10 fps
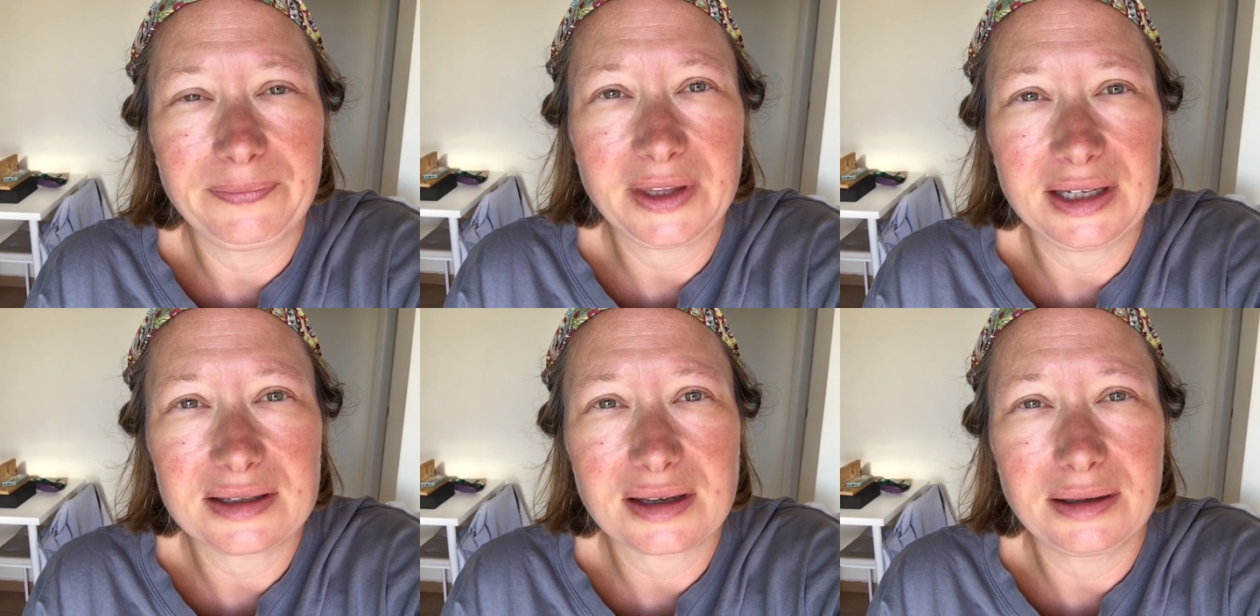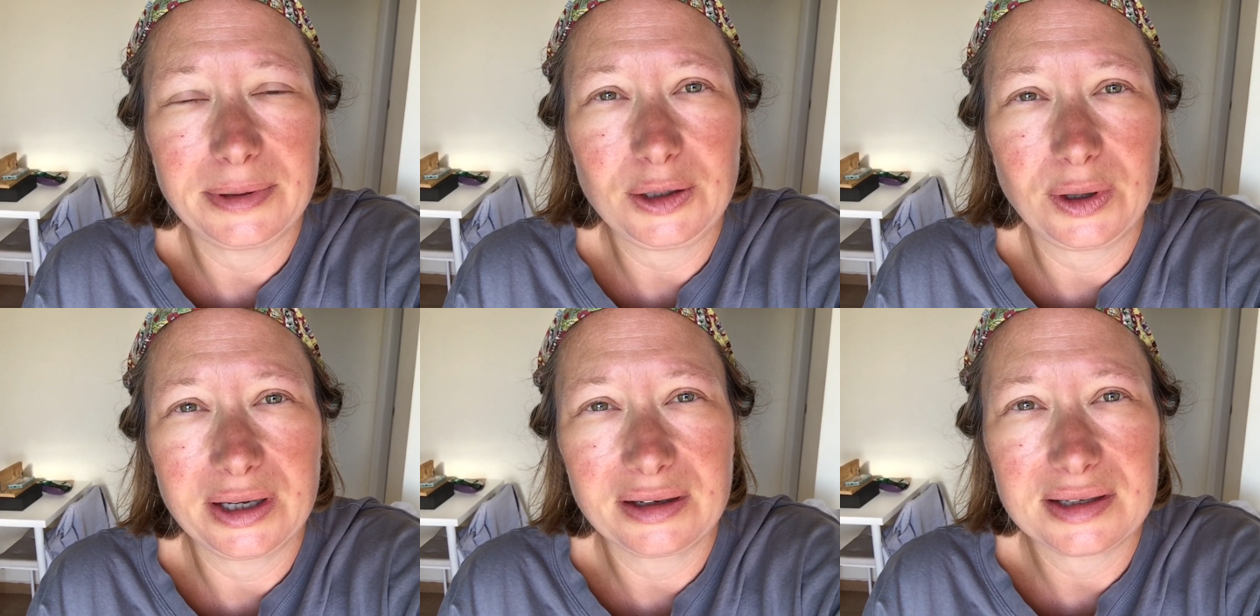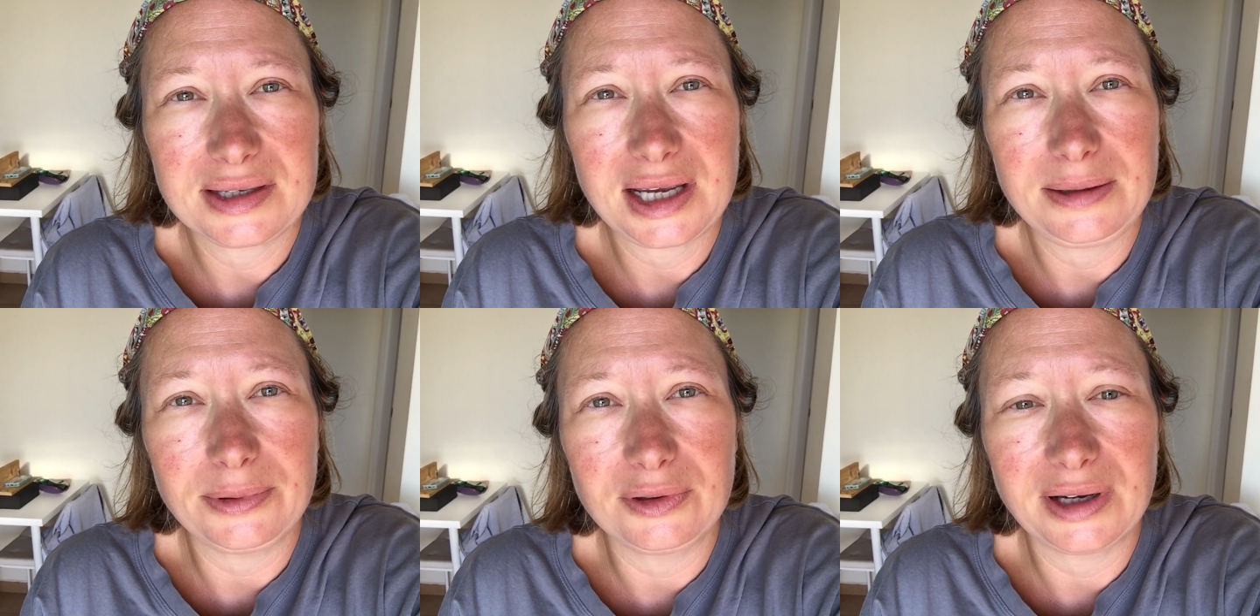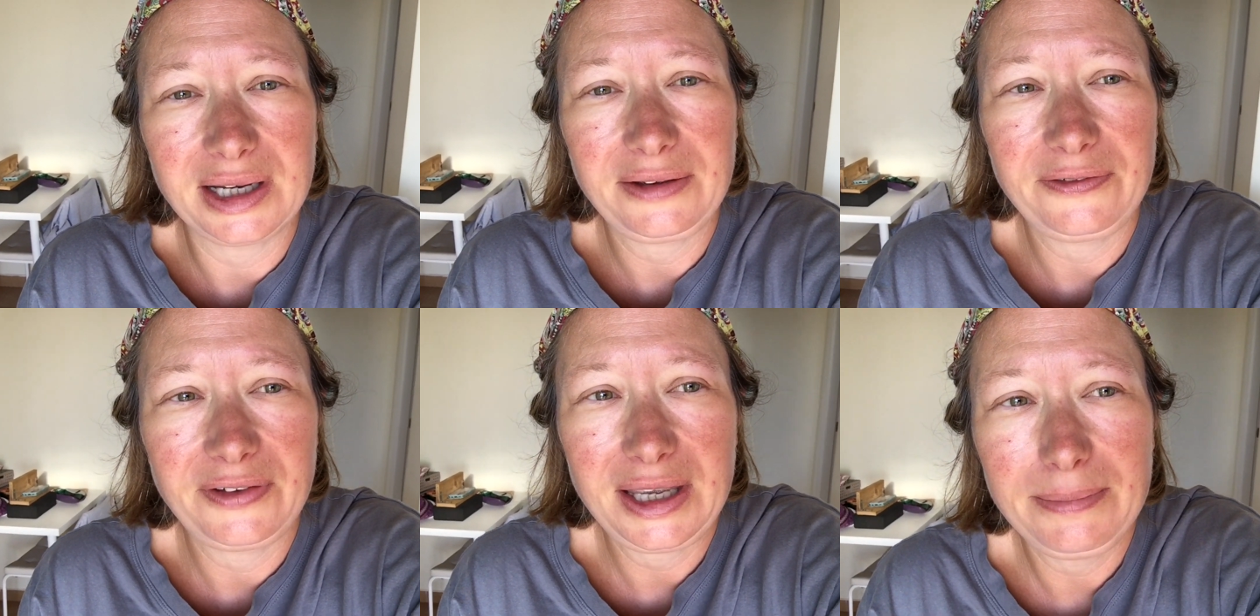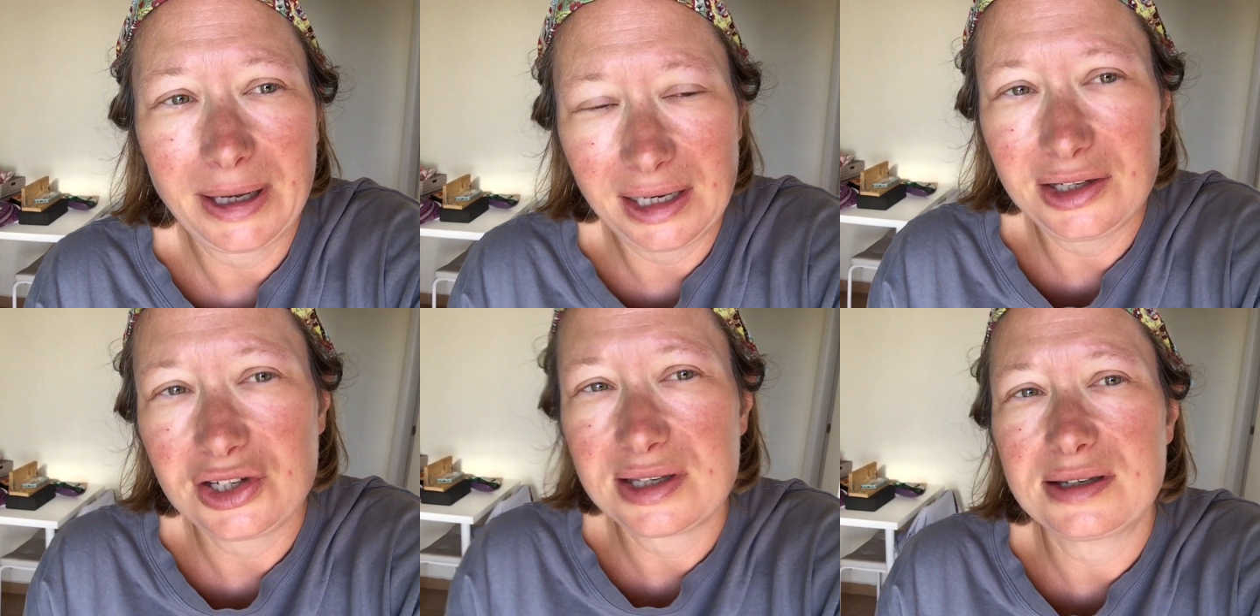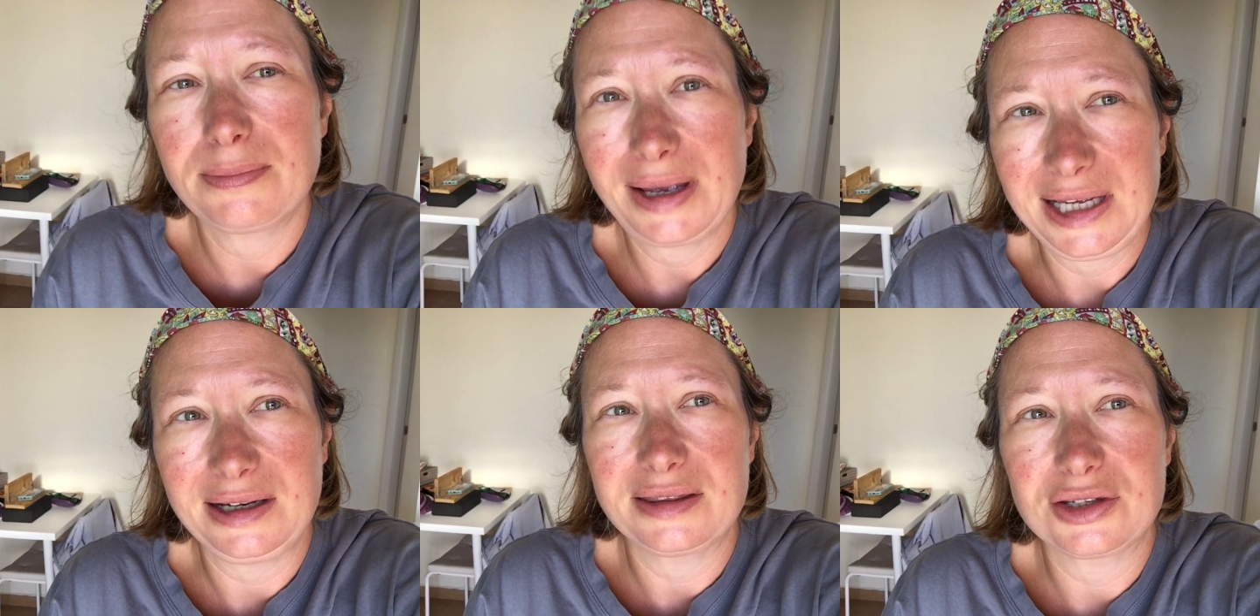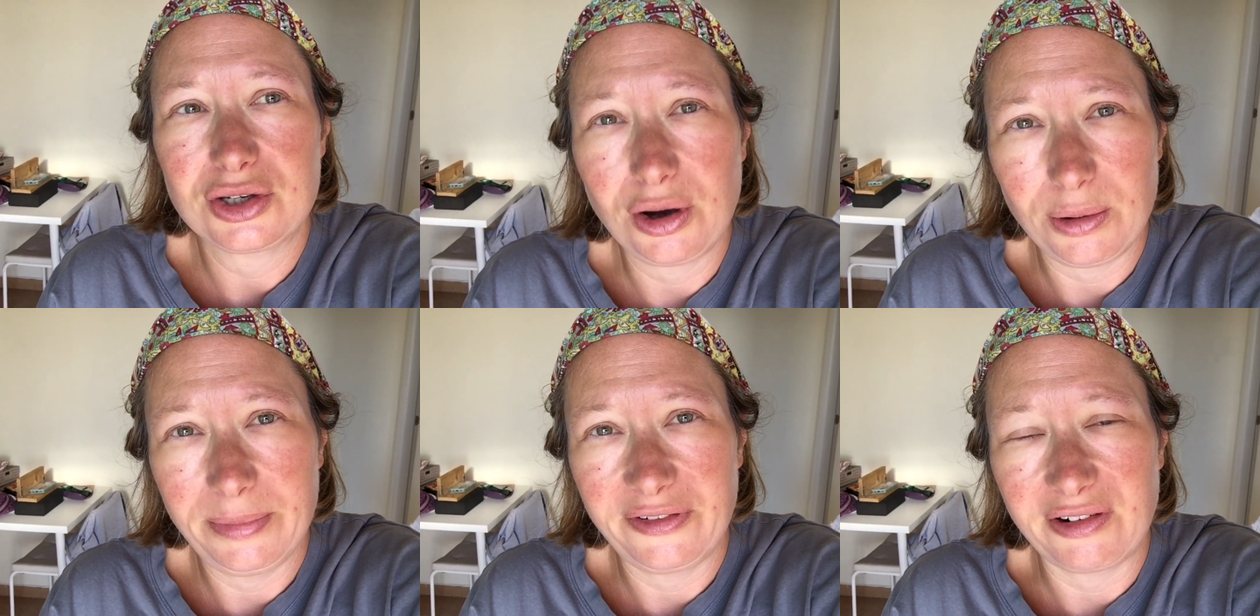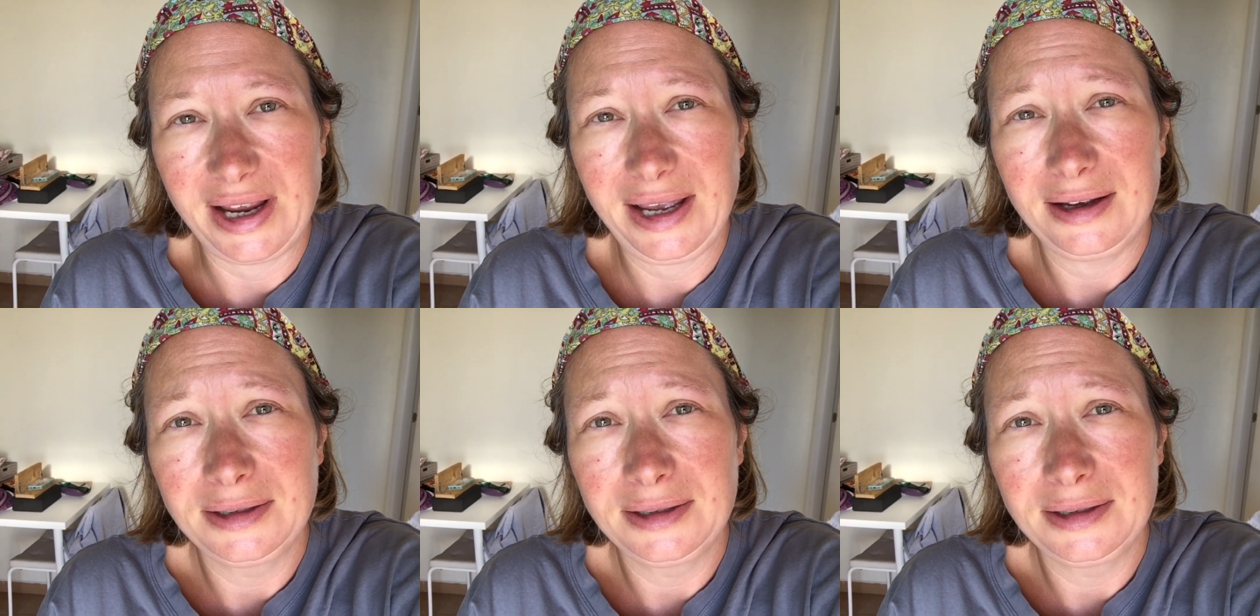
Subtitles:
it's going to be quite a nice table. And if he manages to make the top for it,